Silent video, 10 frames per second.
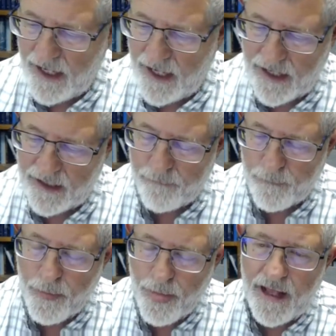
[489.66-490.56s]
and
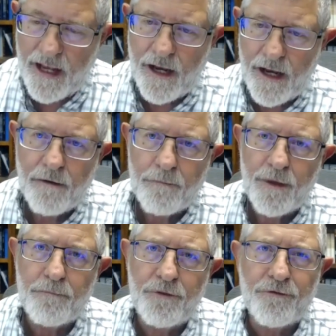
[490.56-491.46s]
in
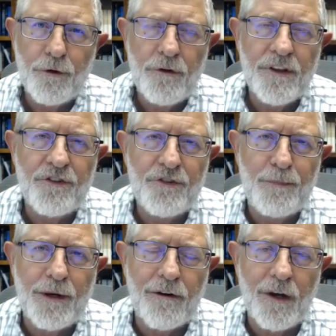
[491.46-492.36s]
the fruit of the
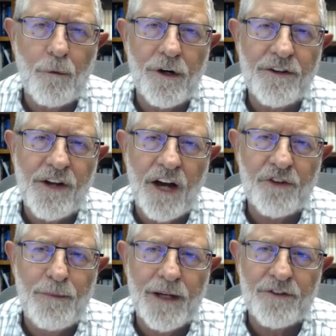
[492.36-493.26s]
Spirit, where it
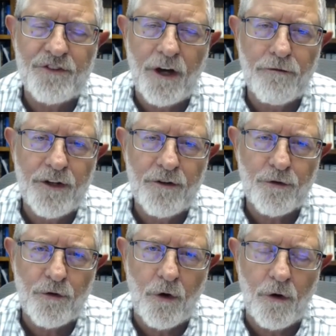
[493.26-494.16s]
talks about
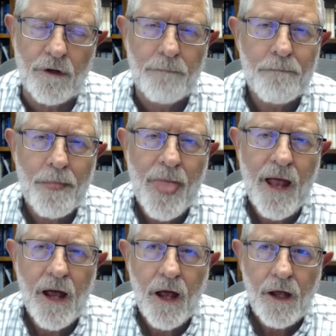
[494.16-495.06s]
self-control,
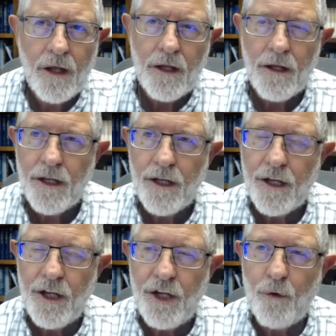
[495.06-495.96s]

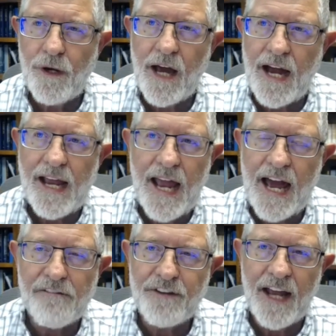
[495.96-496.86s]
you and I
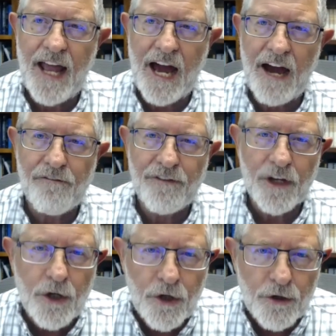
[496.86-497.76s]
have to have
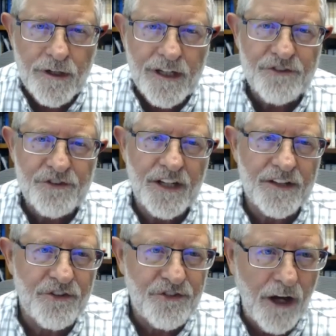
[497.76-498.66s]
the courage
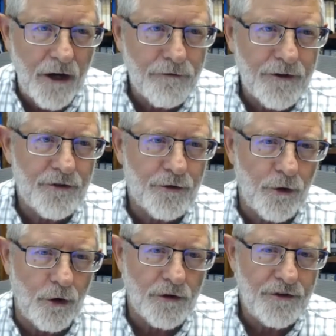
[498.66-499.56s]
and the
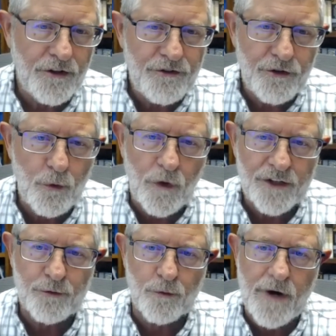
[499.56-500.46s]
self-control to do
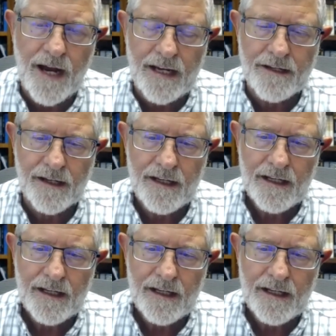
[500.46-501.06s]
what's right.